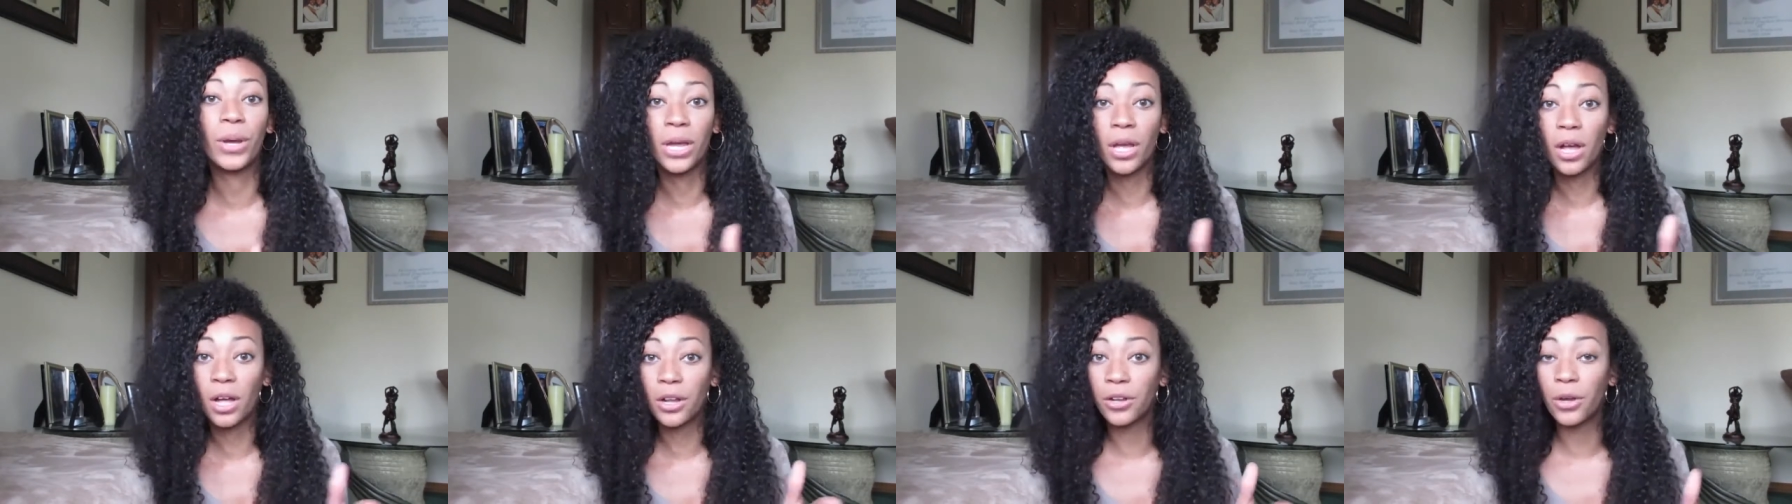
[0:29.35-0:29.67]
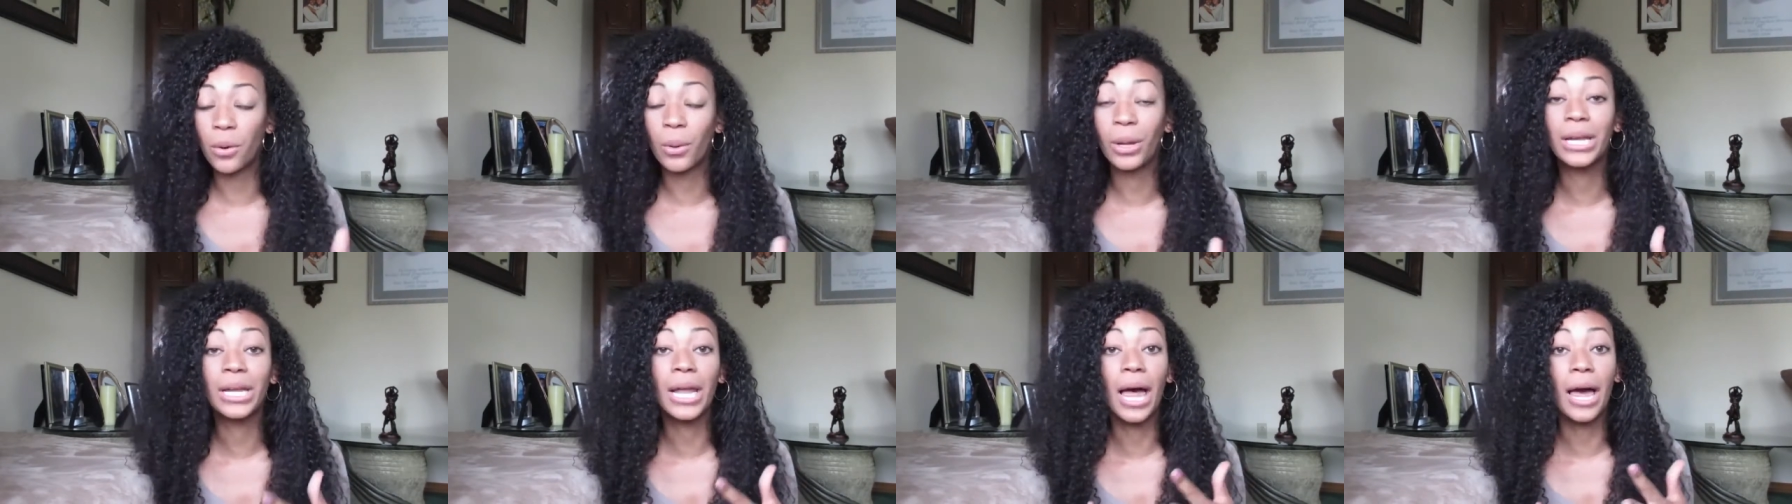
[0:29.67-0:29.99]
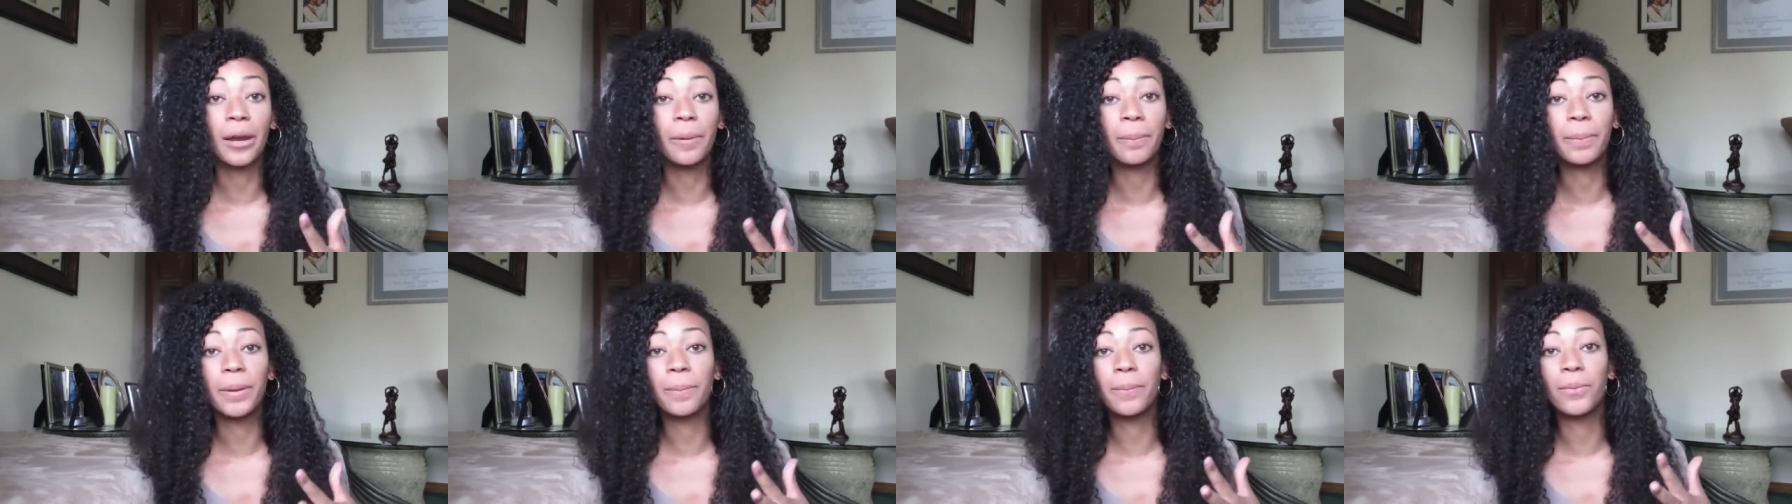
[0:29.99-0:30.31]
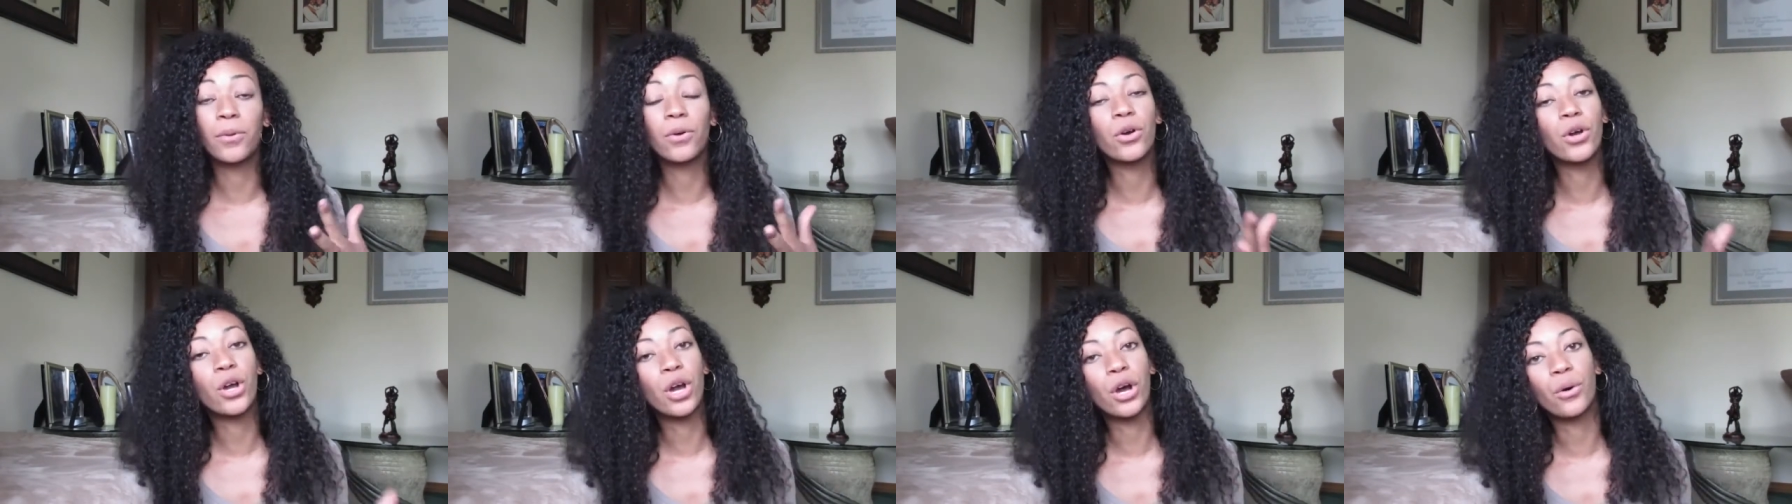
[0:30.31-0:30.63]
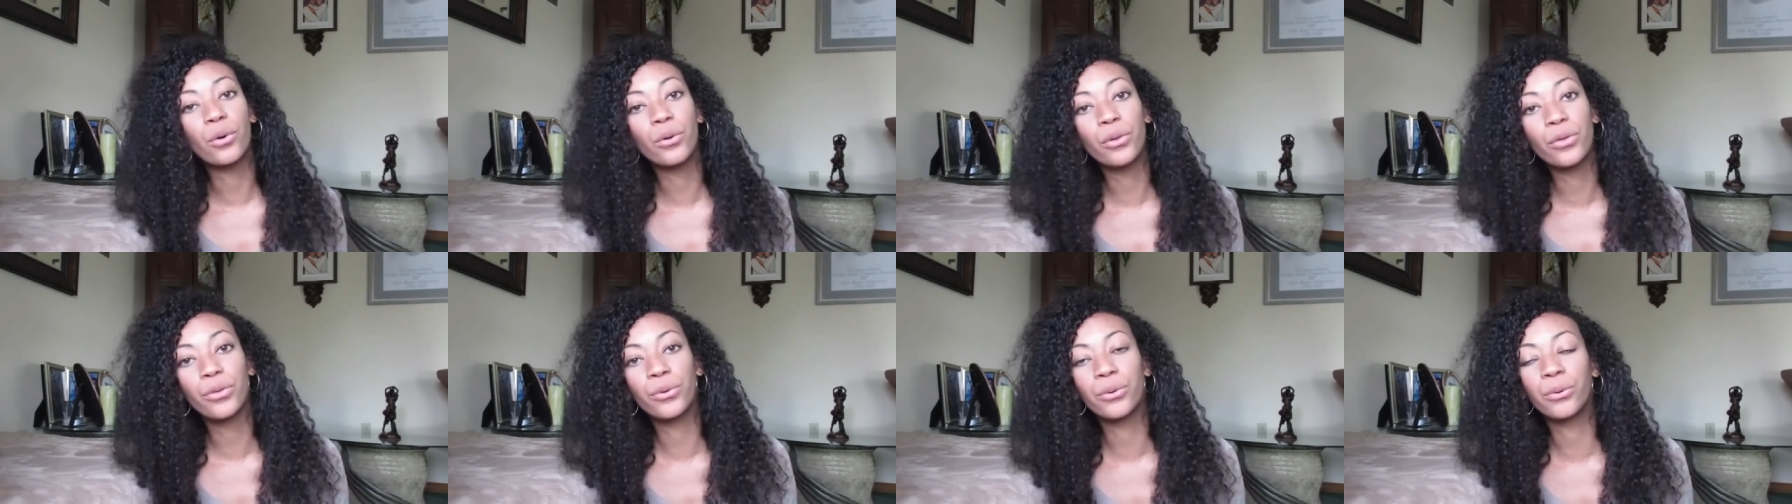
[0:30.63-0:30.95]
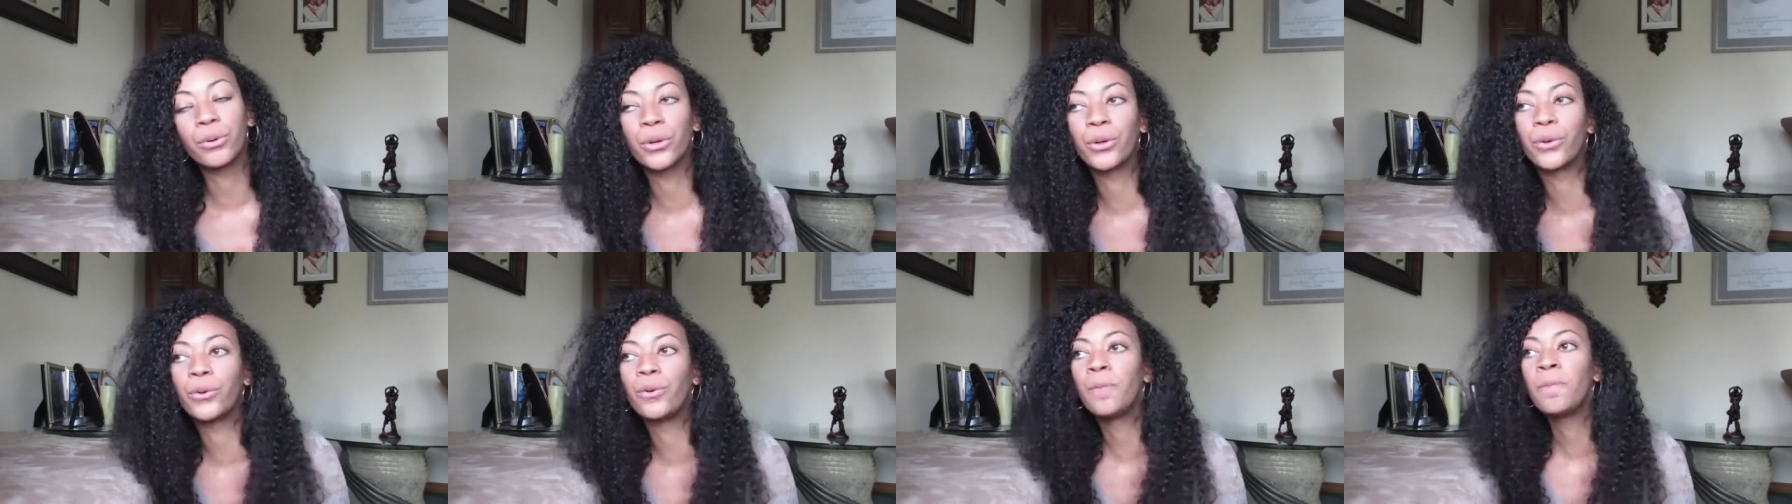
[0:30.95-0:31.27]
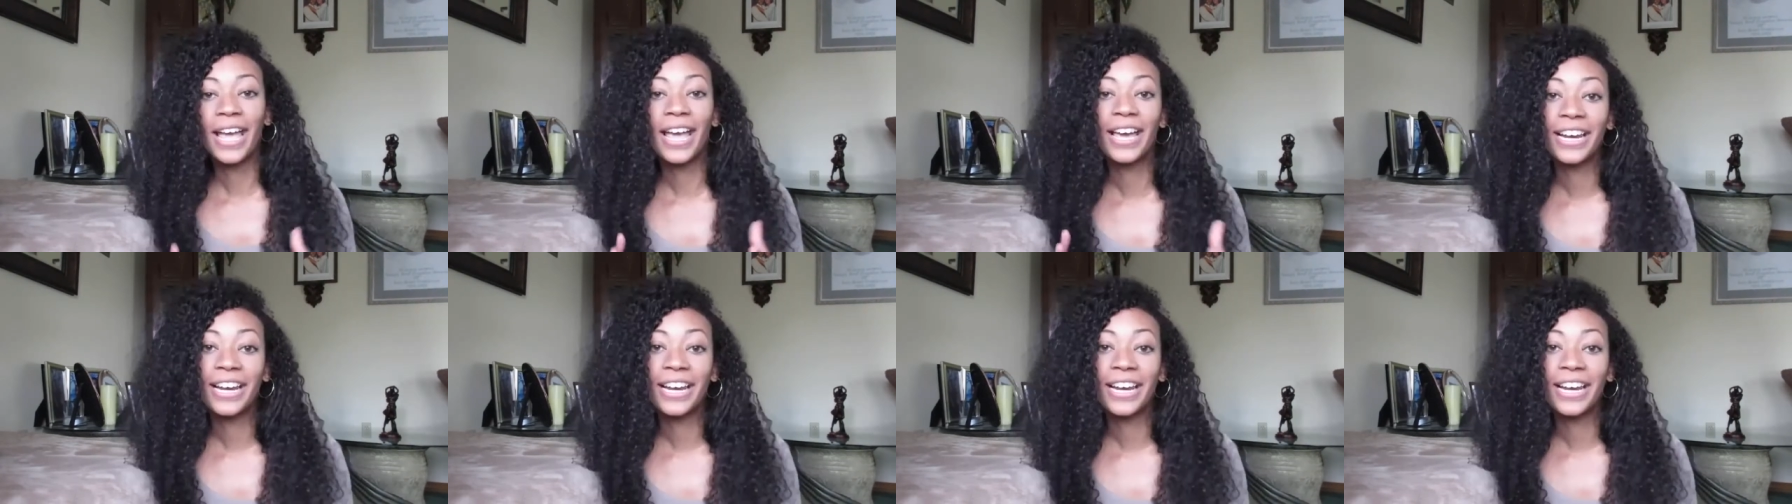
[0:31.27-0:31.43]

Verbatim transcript: we all know a lot of people go through.